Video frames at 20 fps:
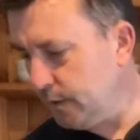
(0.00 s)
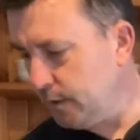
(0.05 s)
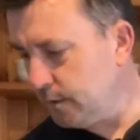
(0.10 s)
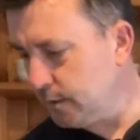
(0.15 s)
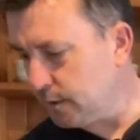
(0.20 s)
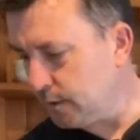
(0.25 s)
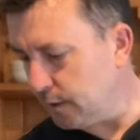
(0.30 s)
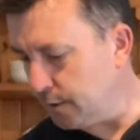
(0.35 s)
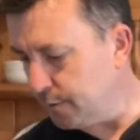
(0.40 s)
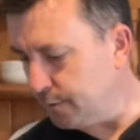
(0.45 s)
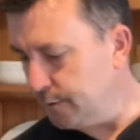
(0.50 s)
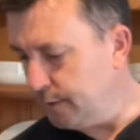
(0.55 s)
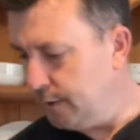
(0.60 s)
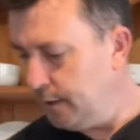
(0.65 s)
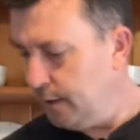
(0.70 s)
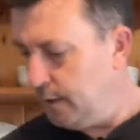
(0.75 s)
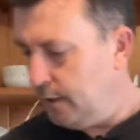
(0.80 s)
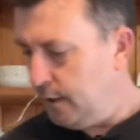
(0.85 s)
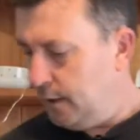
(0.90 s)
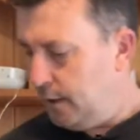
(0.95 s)
So
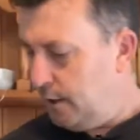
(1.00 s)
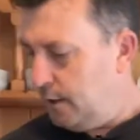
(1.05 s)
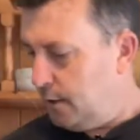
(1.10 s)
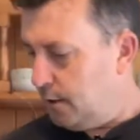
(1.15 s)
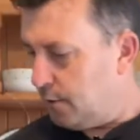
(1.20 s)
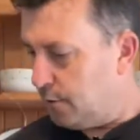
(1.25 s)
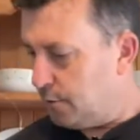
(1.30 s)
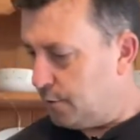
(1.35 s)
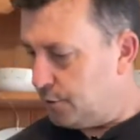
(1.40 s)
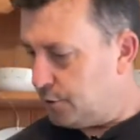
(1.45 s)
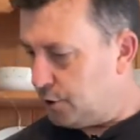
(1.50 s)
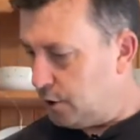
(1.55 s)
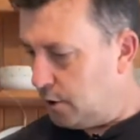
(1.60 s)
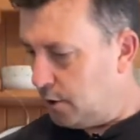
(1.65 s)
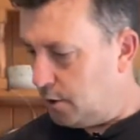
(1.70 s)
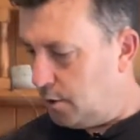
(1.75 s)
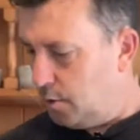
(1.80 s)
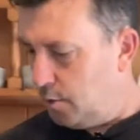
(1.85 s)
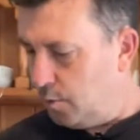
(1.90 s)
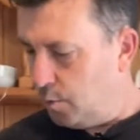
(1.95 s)
got a
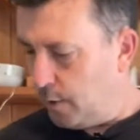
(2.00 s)
jug,